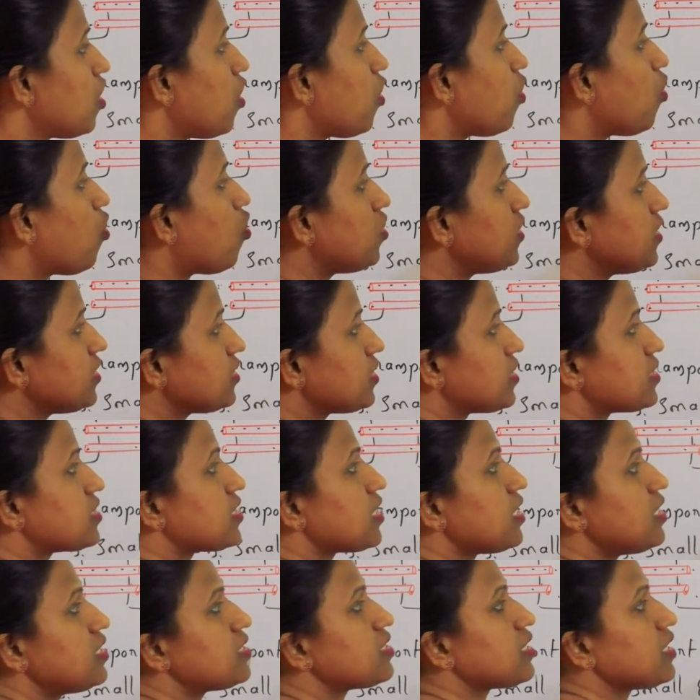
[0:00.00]
holding the
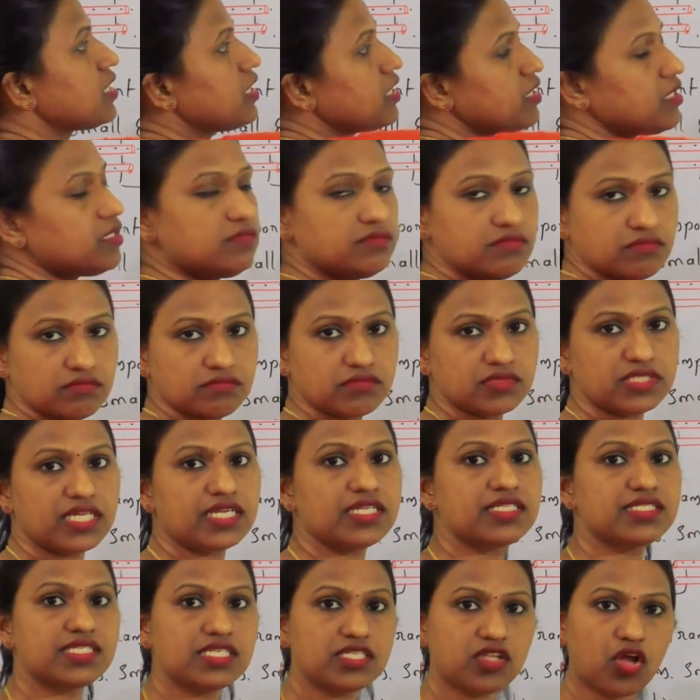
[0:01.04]
cells in that
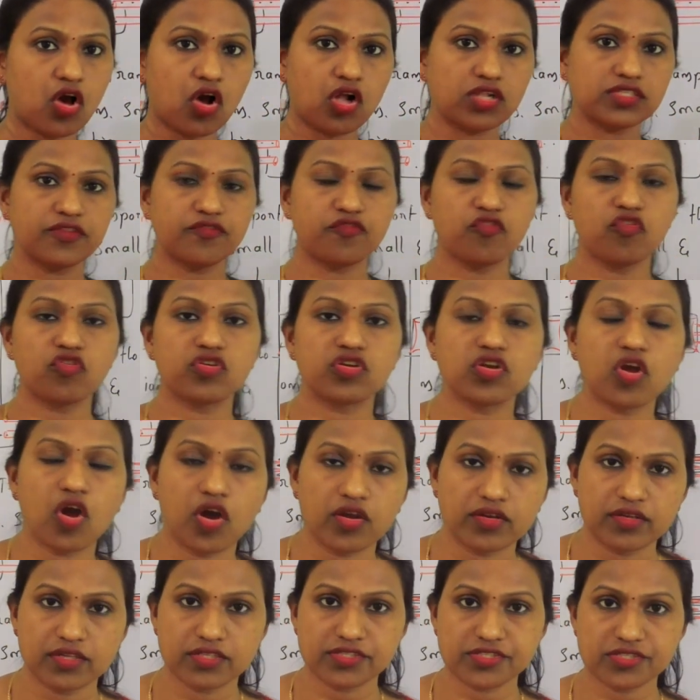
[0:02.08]
is in all the four
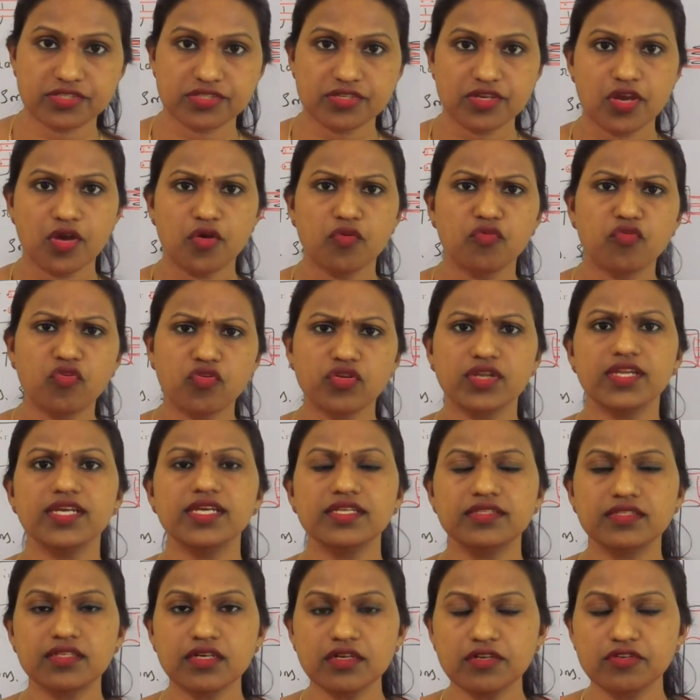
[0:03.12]
corners. Only
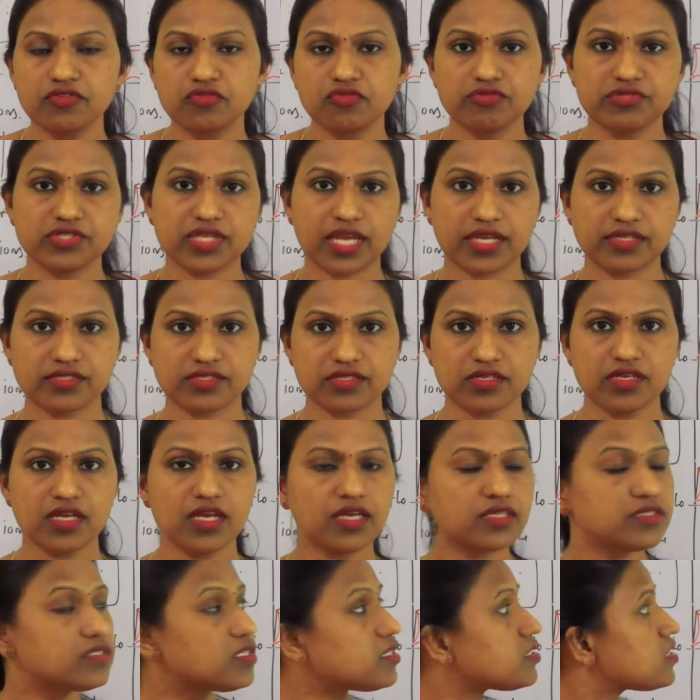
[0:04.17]
in the two sides.
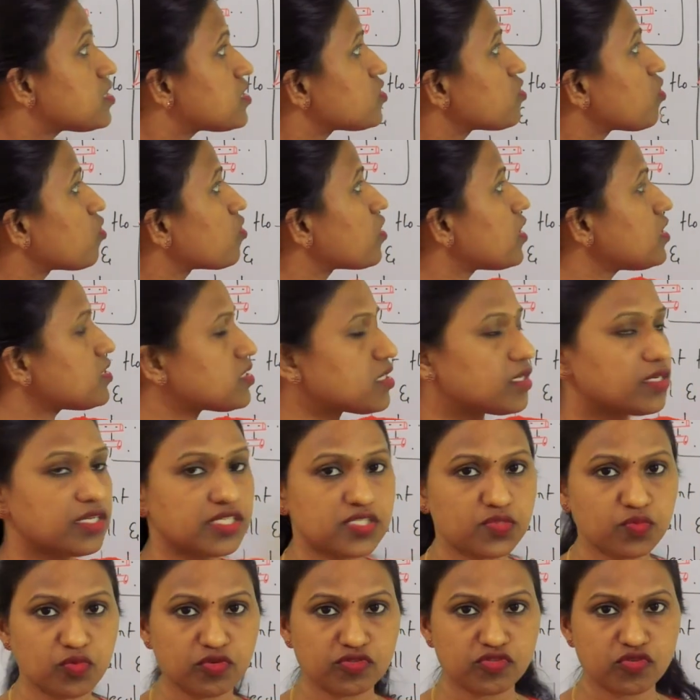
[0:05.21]
This is known as
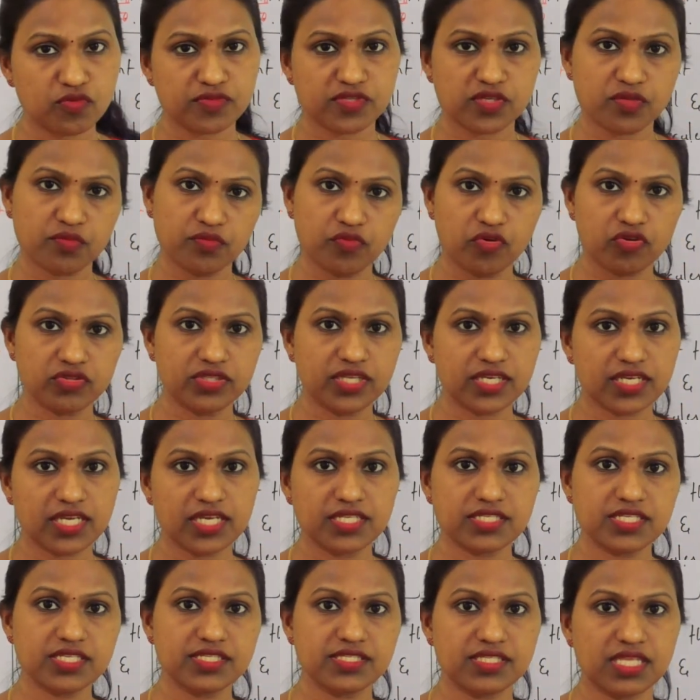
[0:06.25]
desmosomes. Both the
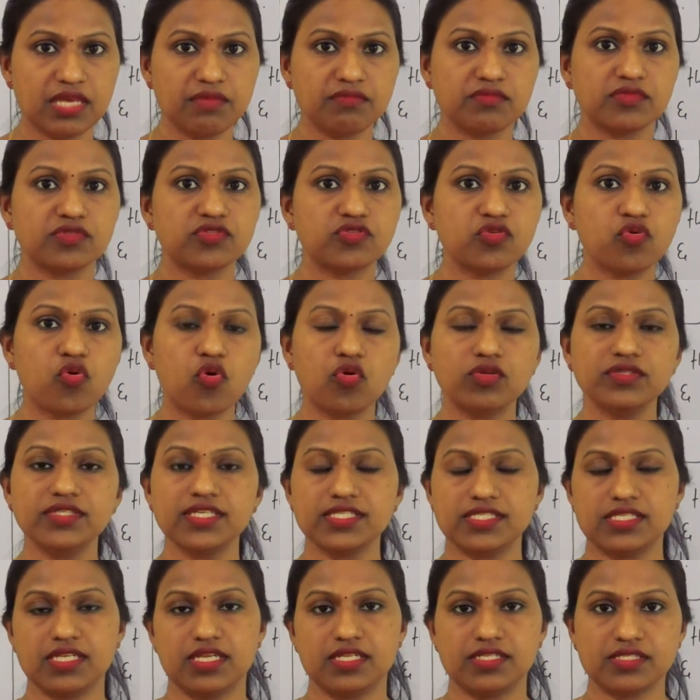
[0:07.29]
case is same to hold the
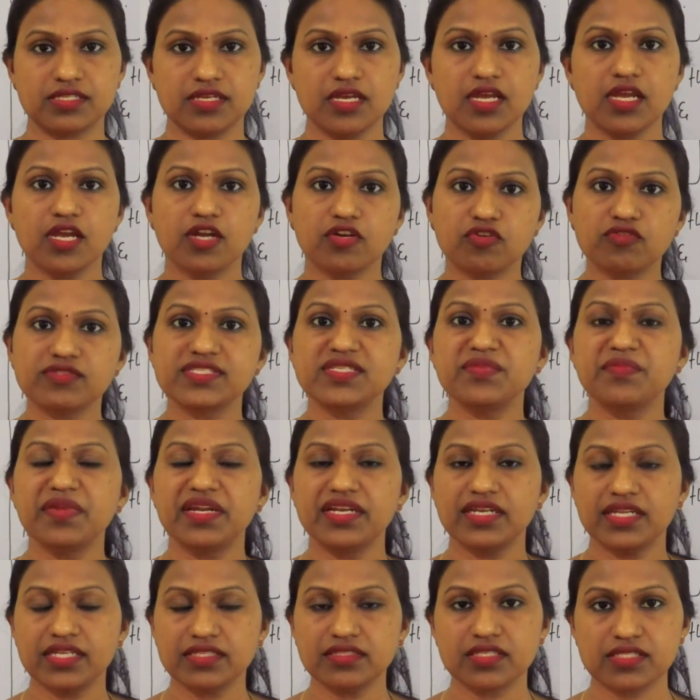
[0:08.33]
cells, to
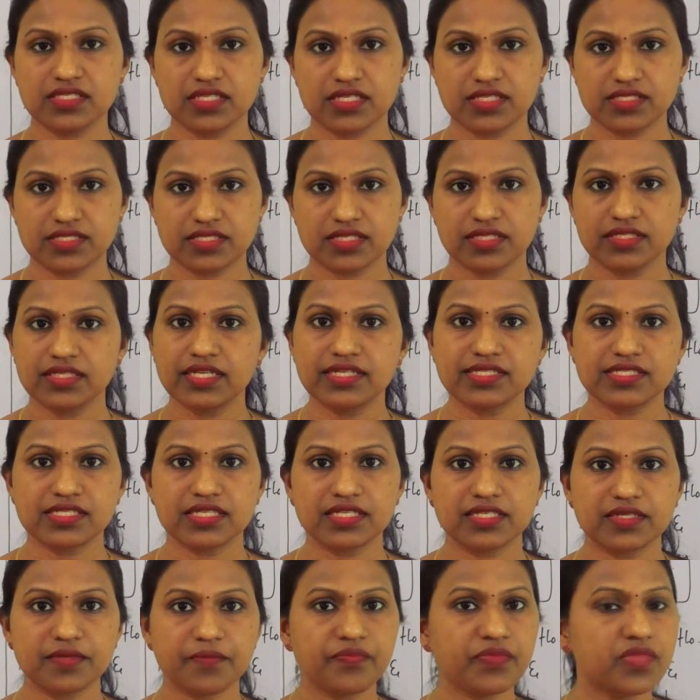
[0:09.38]
cementing the cells. That's
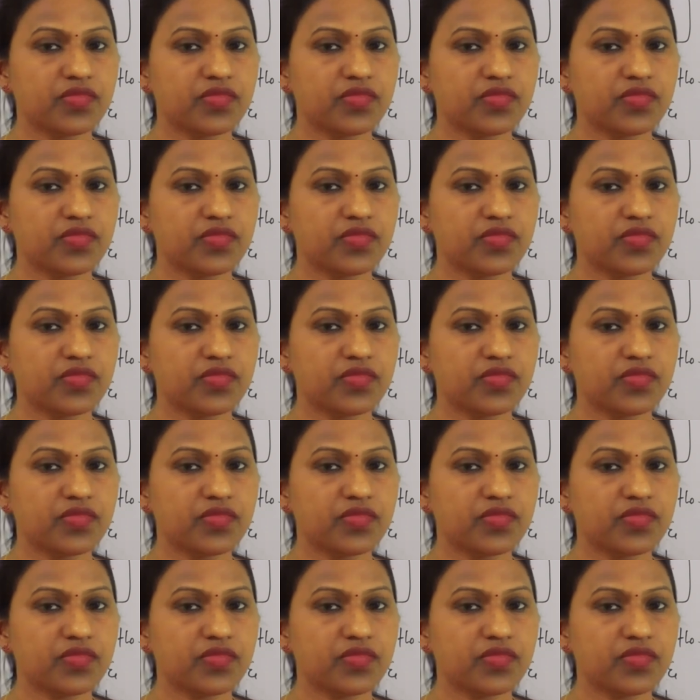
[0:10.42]
it.